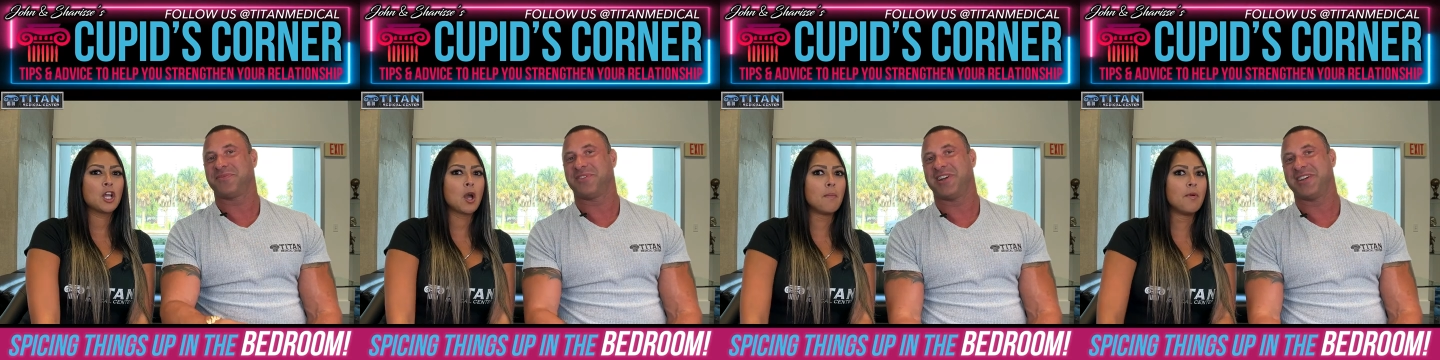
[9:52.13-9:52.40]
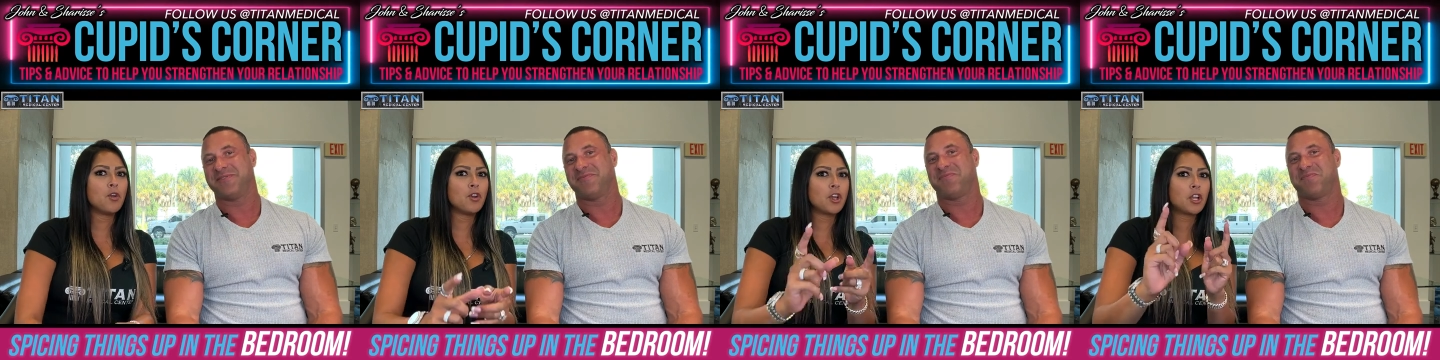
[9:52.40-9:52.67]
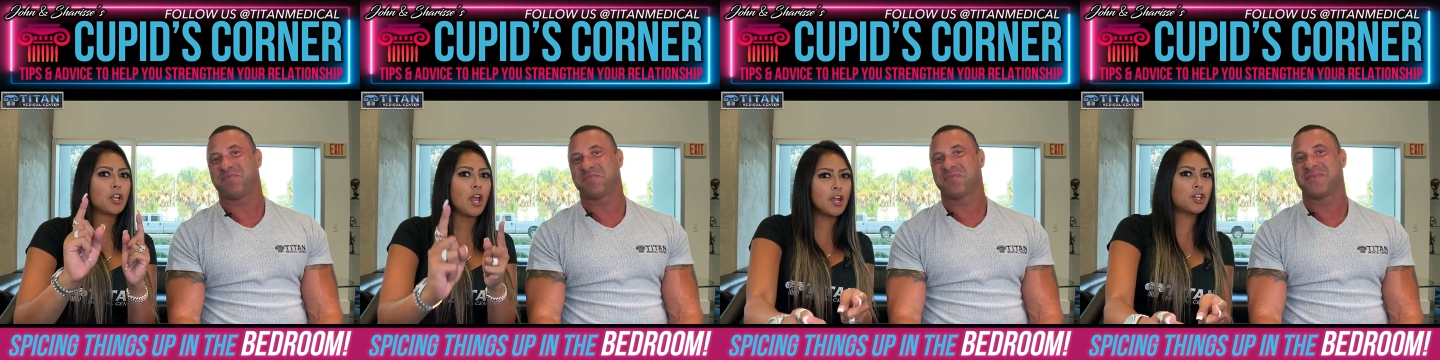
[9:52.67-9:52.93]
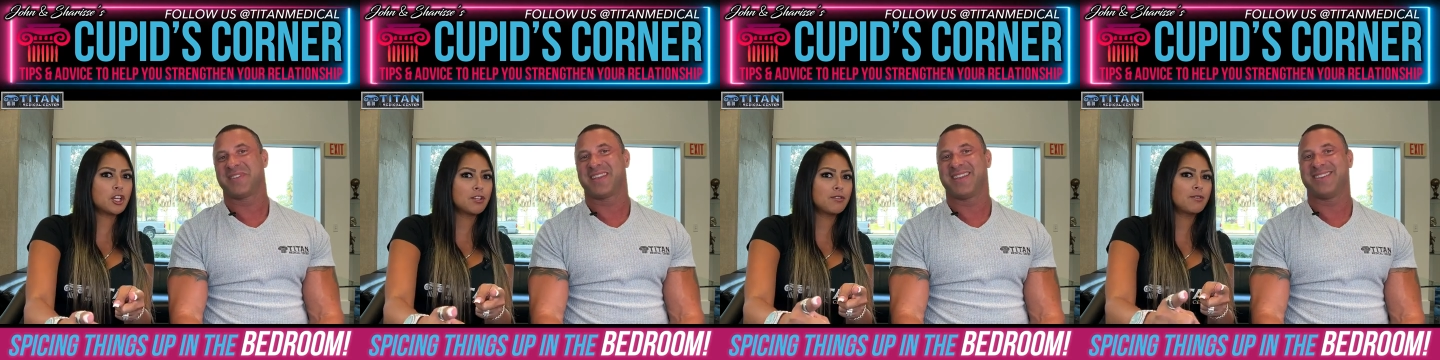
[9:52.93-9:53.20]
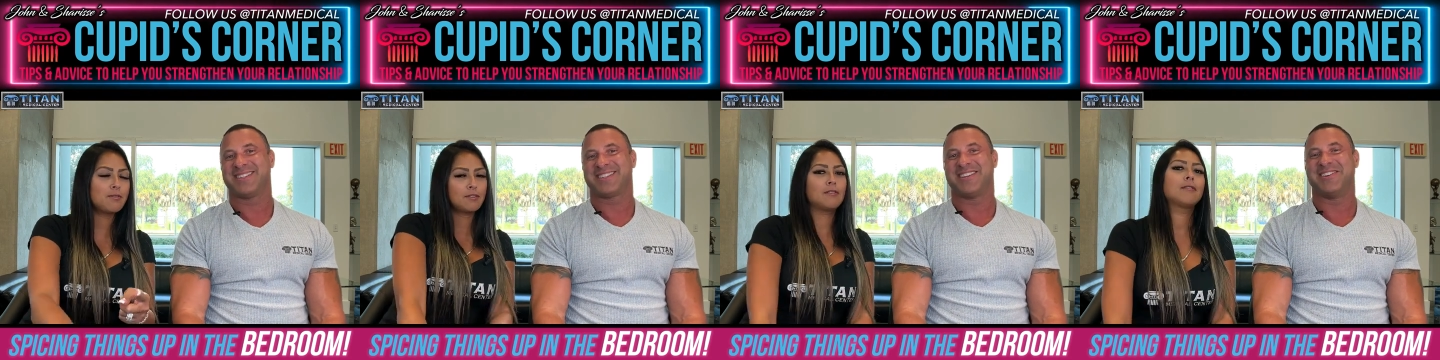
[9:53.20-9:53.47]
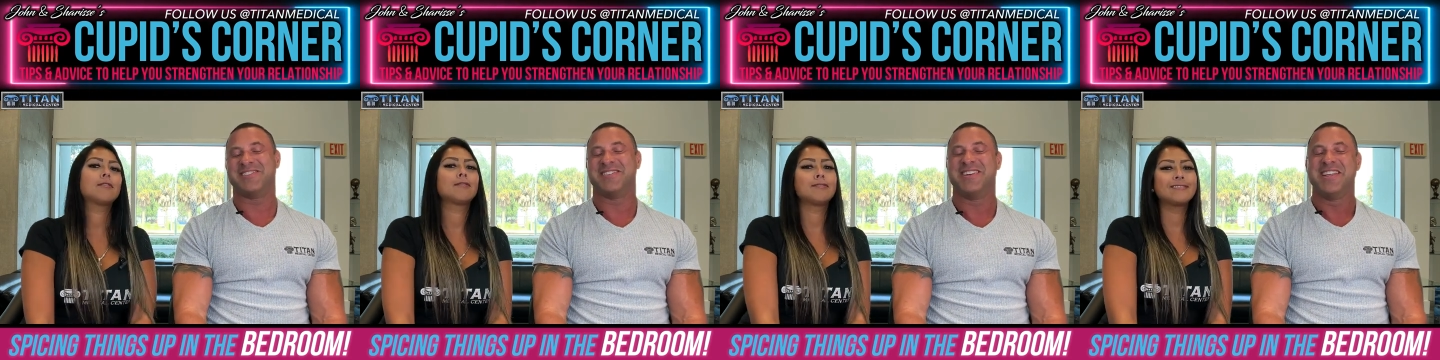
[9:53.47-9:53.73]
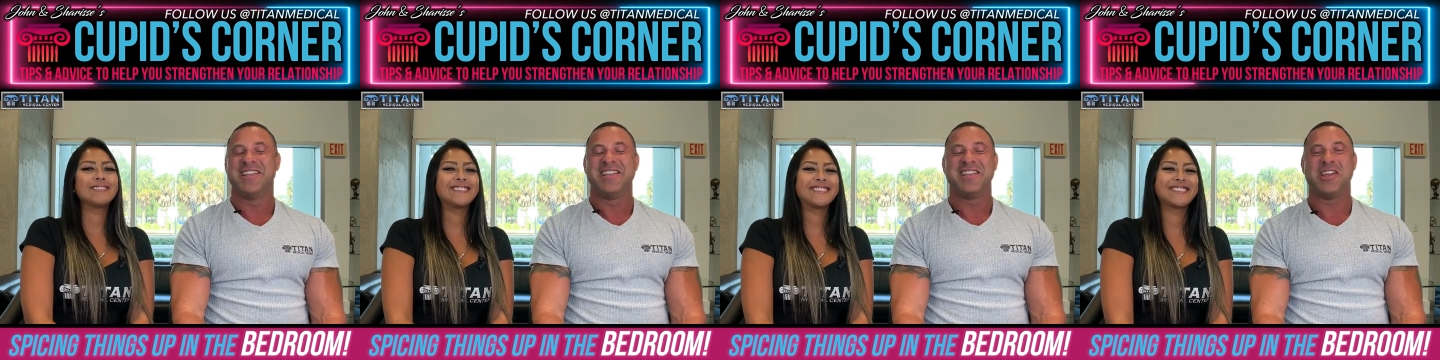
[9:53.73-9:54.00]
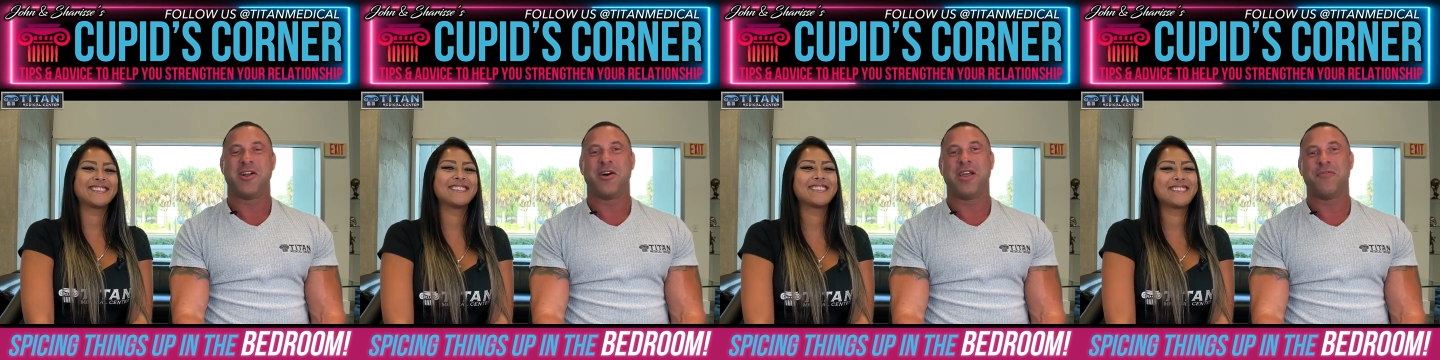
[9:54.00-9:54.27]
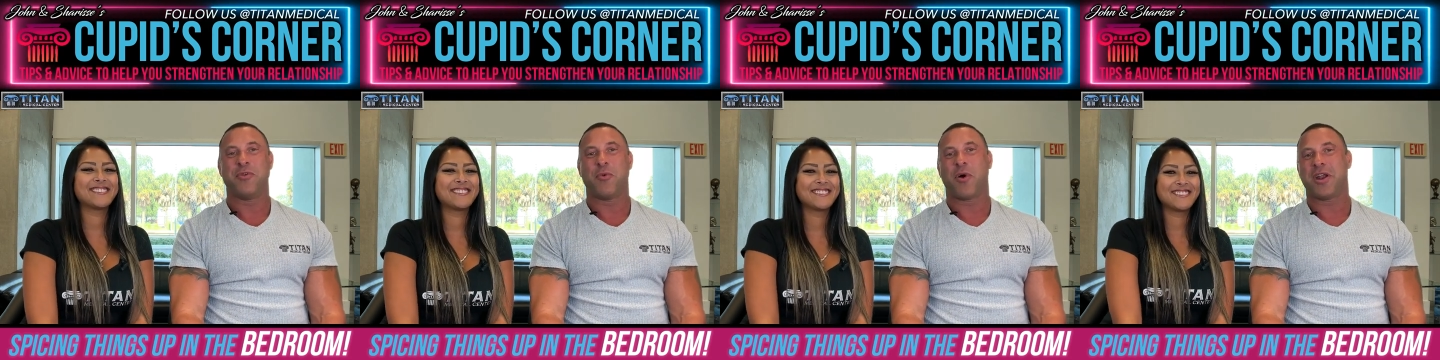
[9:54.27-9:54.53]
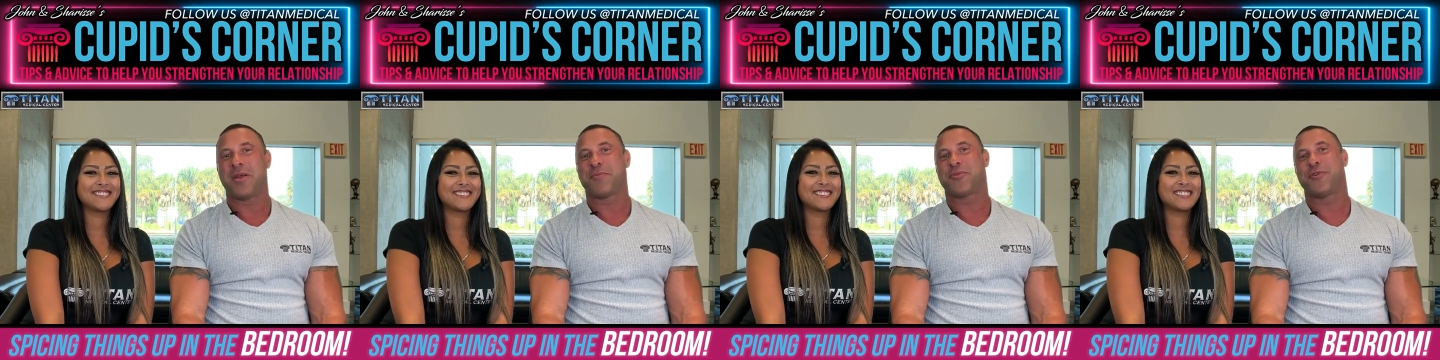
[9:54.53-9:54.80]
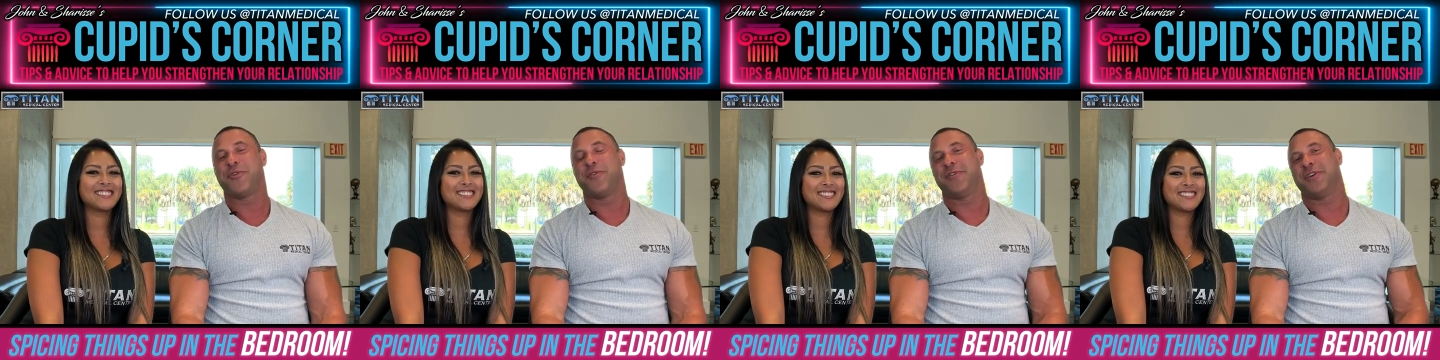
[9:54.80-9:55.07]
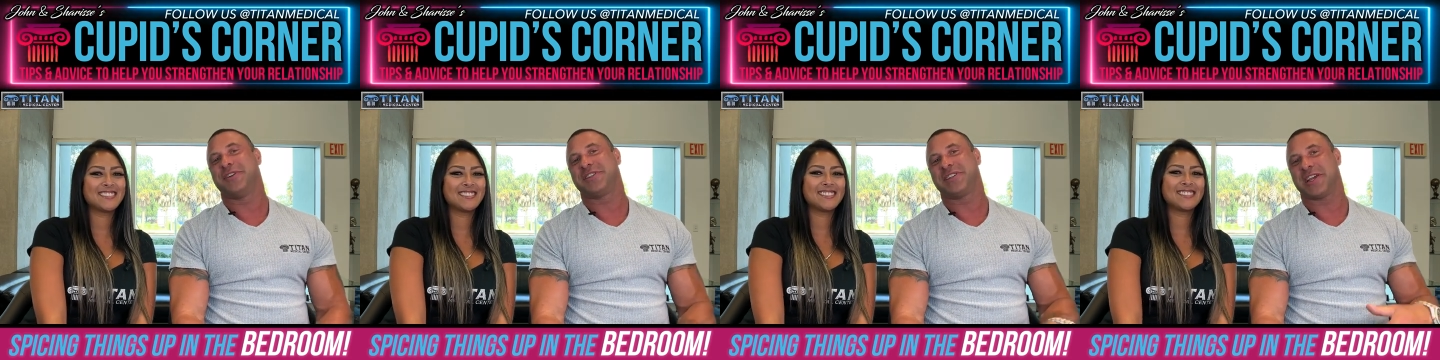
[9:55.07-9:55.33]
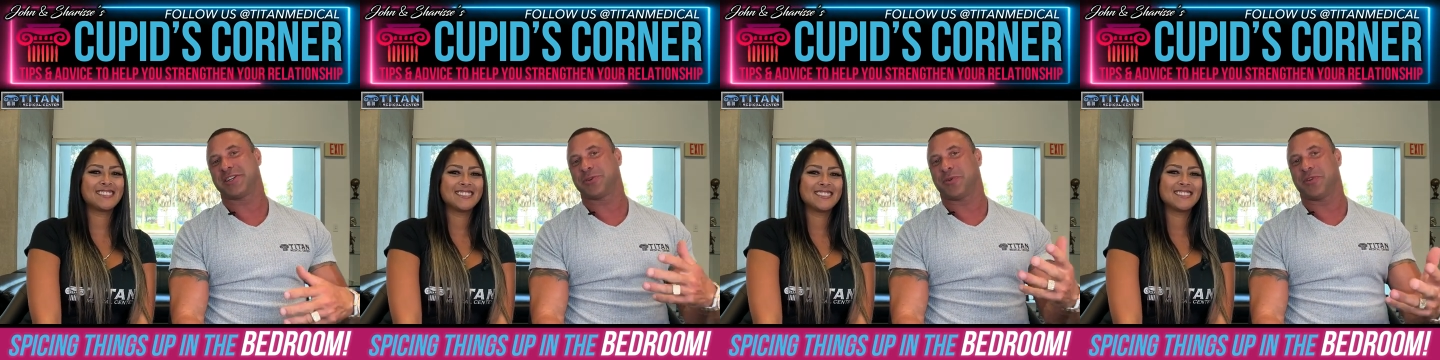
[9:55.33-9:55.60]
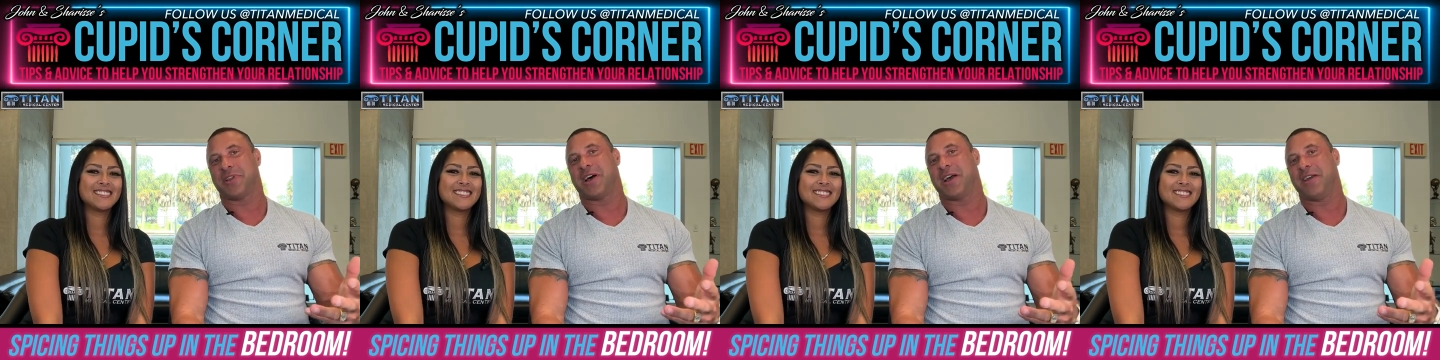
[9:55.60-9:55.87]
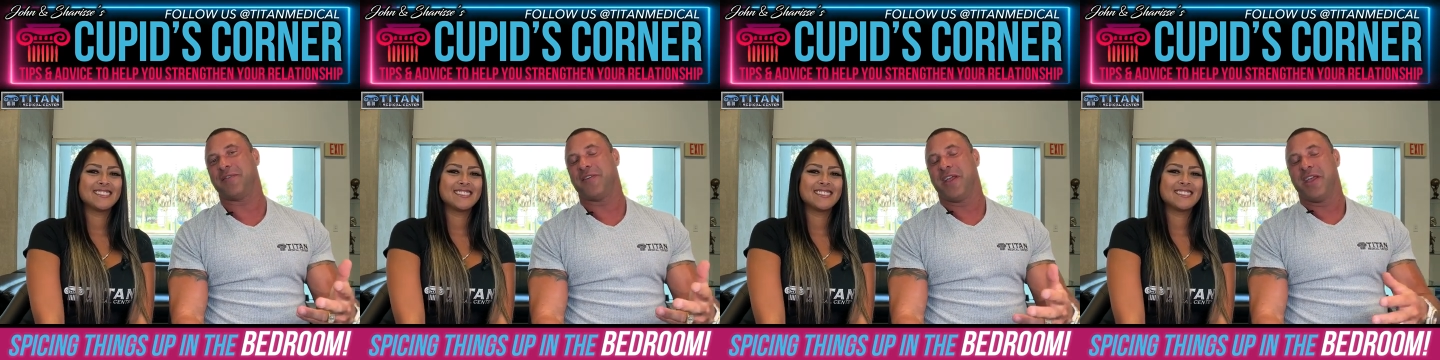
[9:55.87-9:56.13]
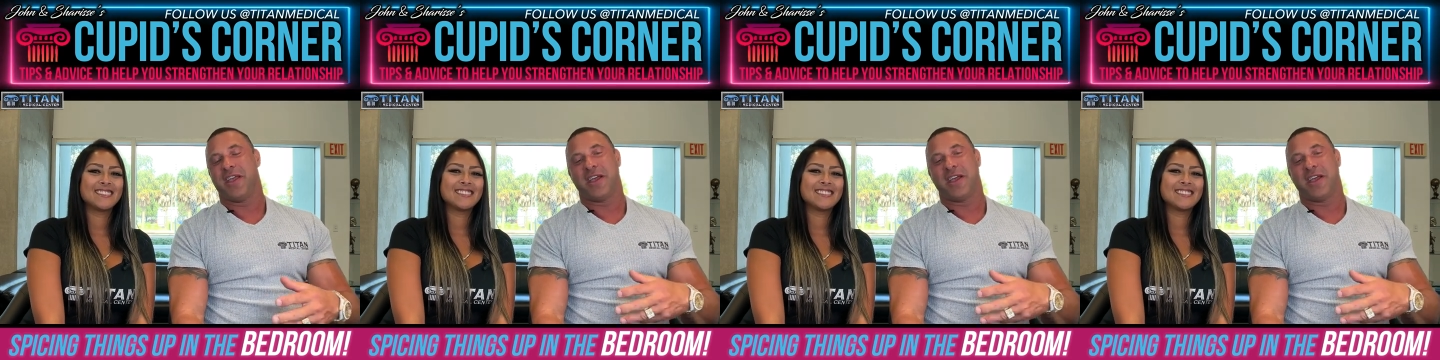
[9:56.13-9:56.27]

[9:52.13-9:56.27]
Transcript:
Speaker 1: Communication. So, you know, if you want to improve your sexual life,